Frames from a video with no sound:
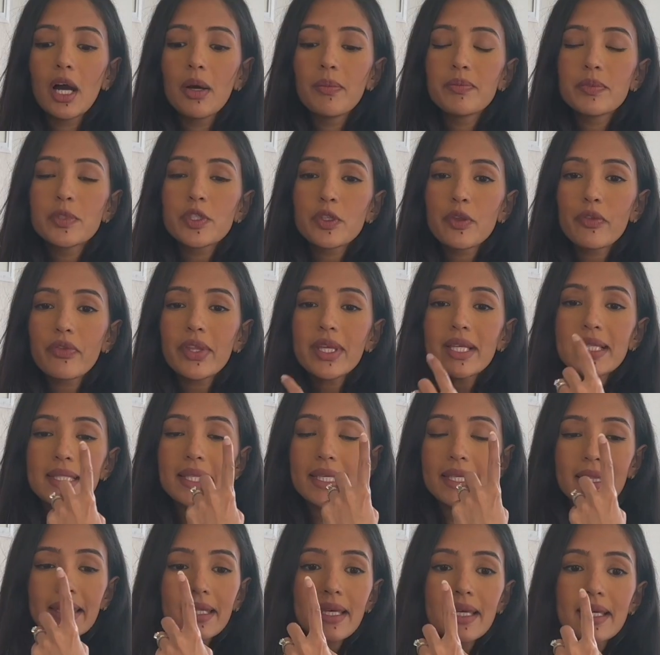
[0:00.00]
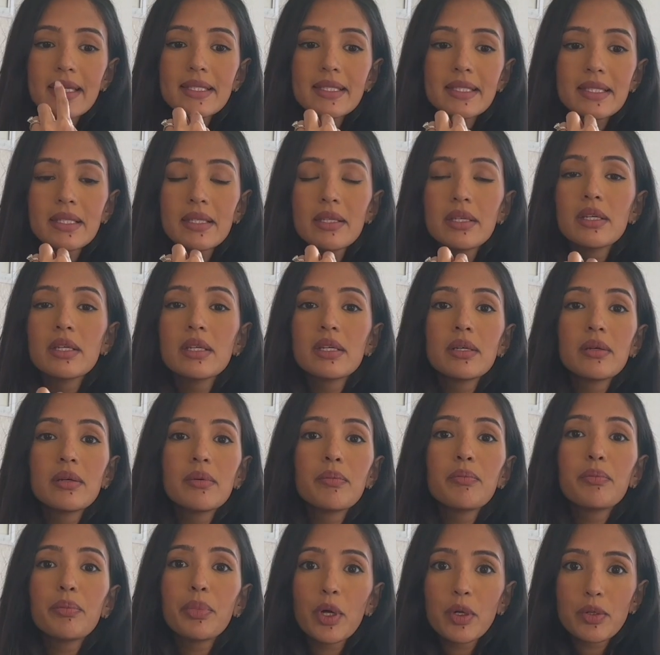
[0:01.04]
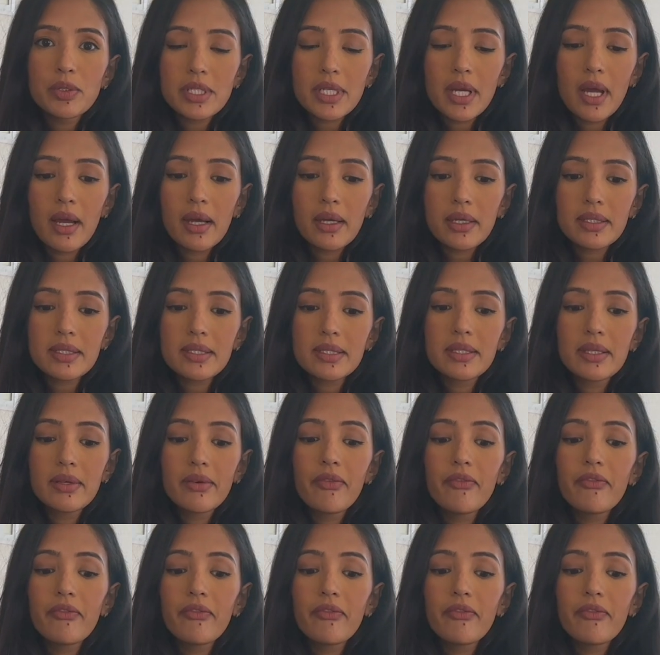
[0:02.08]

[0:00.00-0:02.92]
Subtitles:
So things like this, Botox.